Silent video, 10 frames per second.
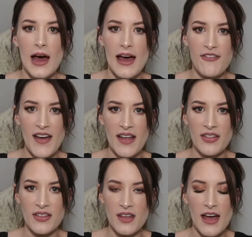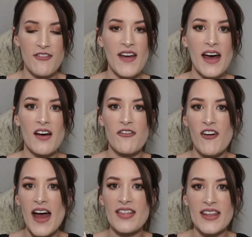I
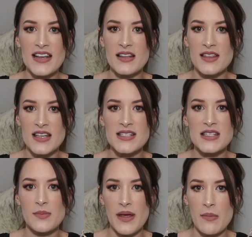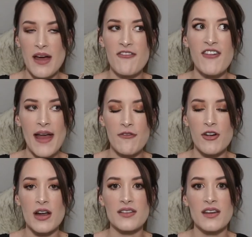find this to be my
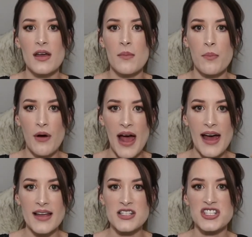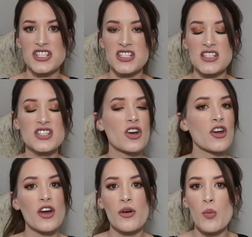favorite bra. It's
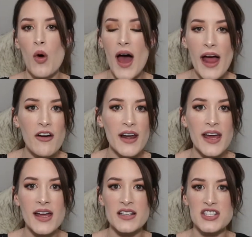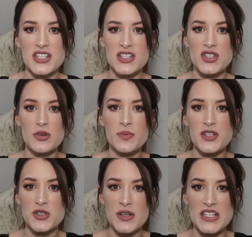got no wire in it. It's just super
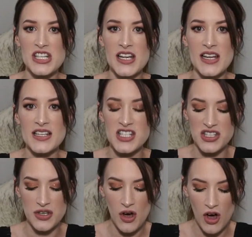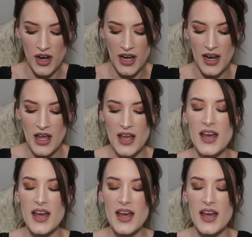stretchy. It's just cotton.